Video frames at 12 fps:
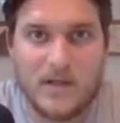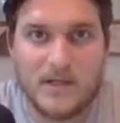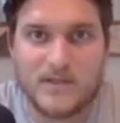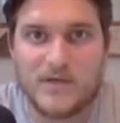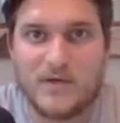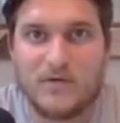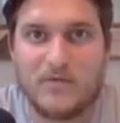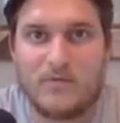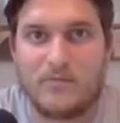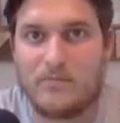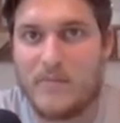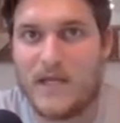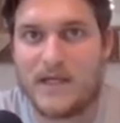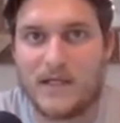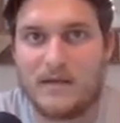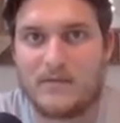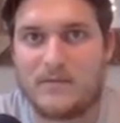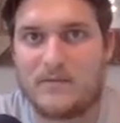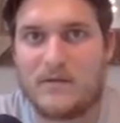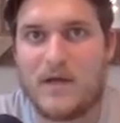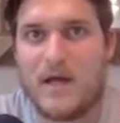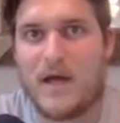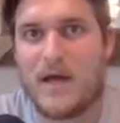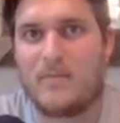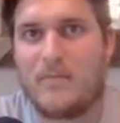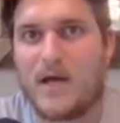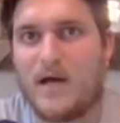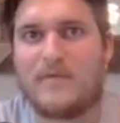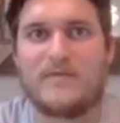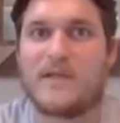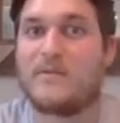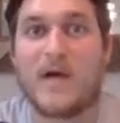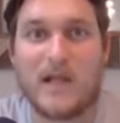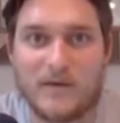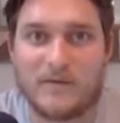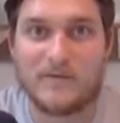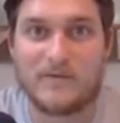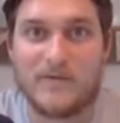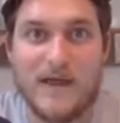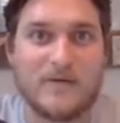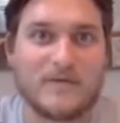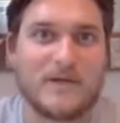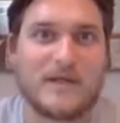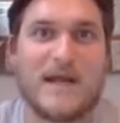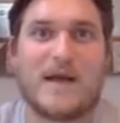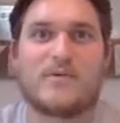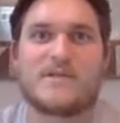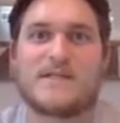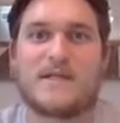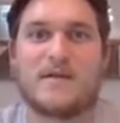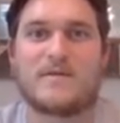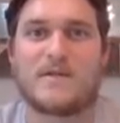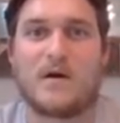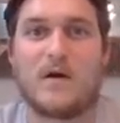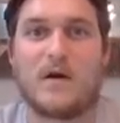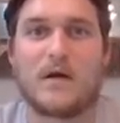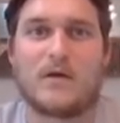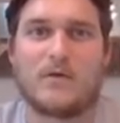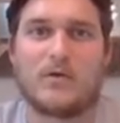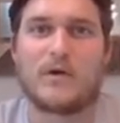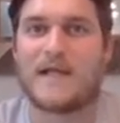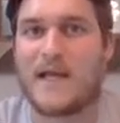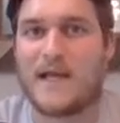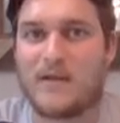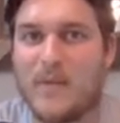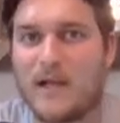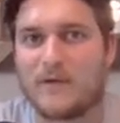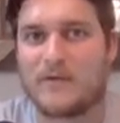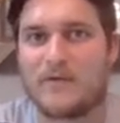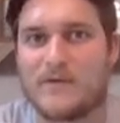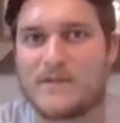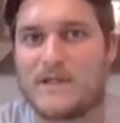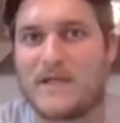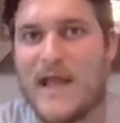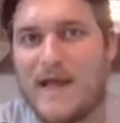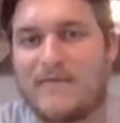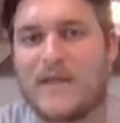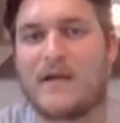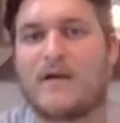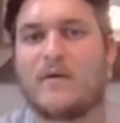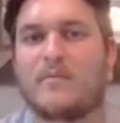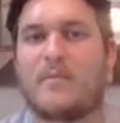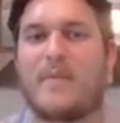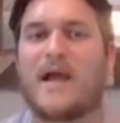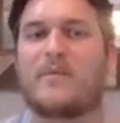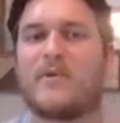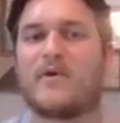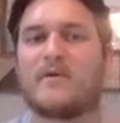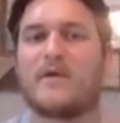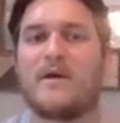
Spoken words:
And so many of the molecules found in our cells are organic molecules and have that carbon backbone.